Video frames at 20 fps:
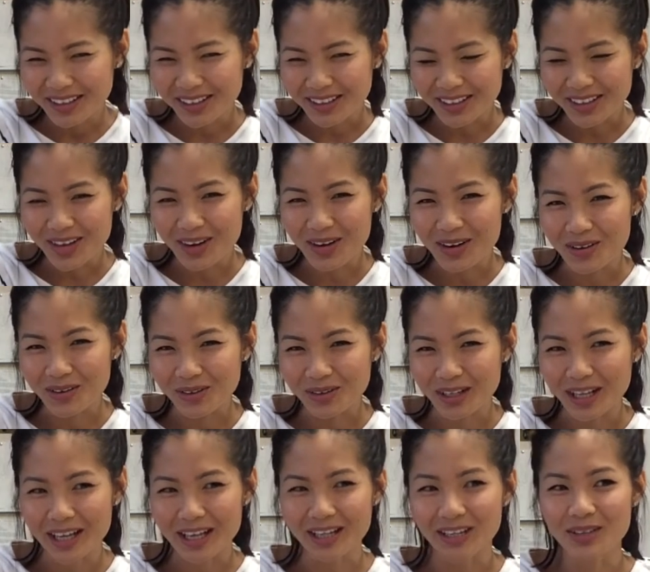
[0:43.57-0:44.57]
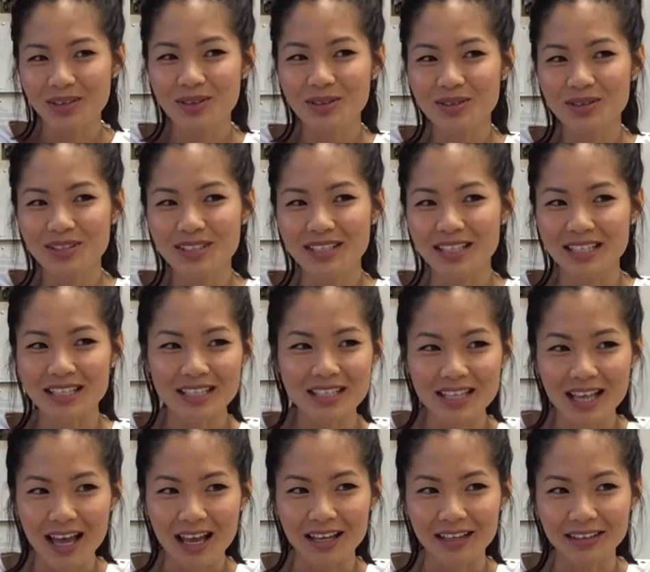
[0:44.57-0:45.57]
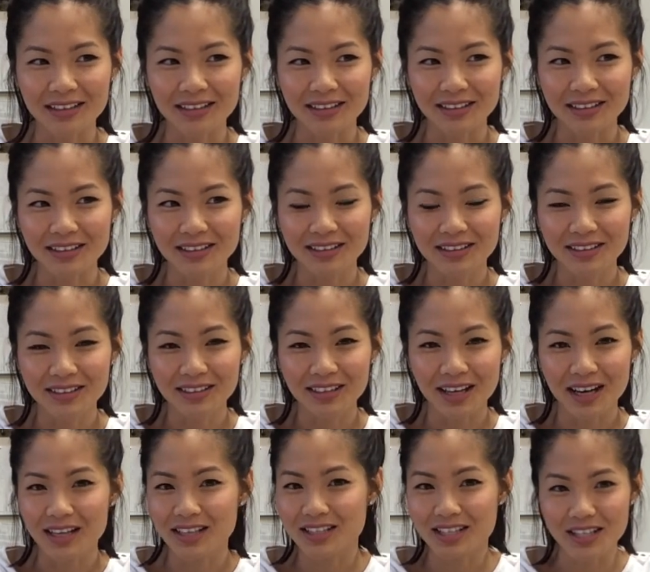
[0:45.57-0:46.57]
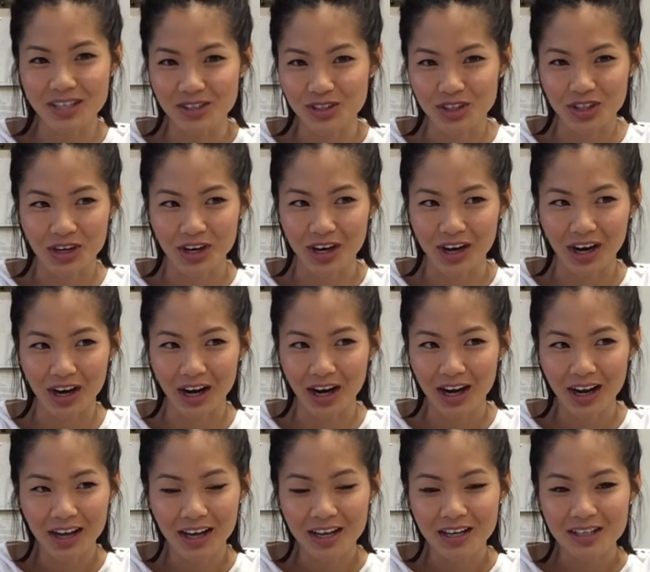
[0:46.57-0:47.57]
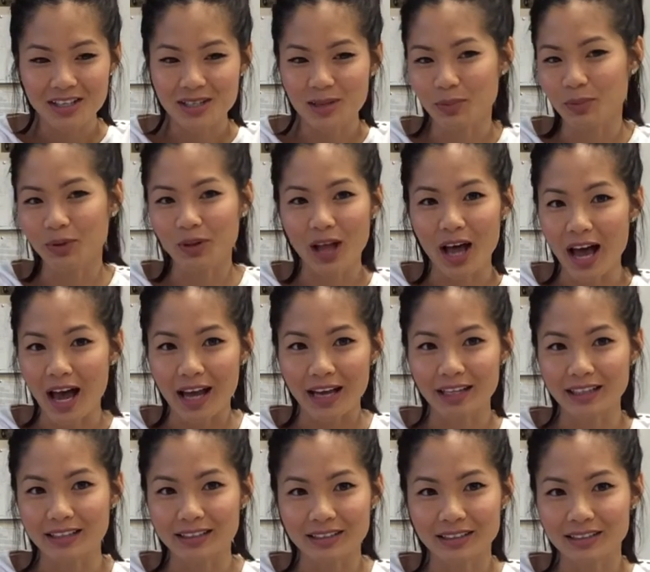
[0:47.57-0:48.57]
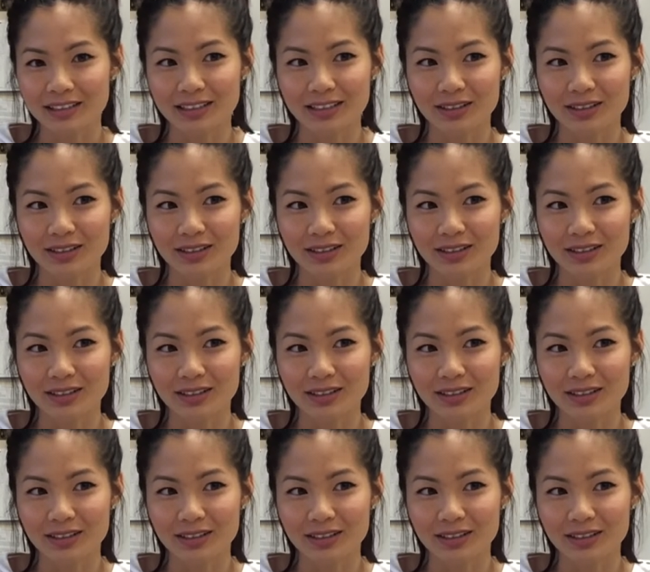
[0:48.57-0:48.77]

you know, like who's gonna send a teacher supplies?